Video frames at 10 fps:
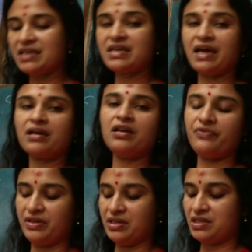is the angle
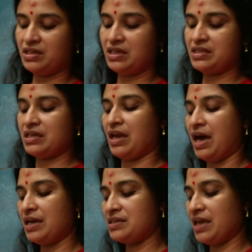of incidence and
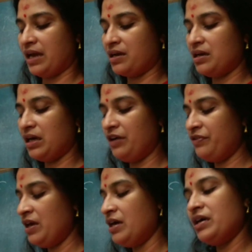R is the angle
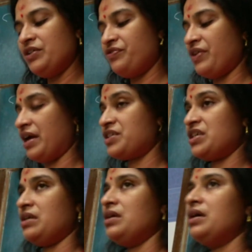of
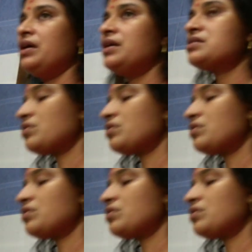refraction. It is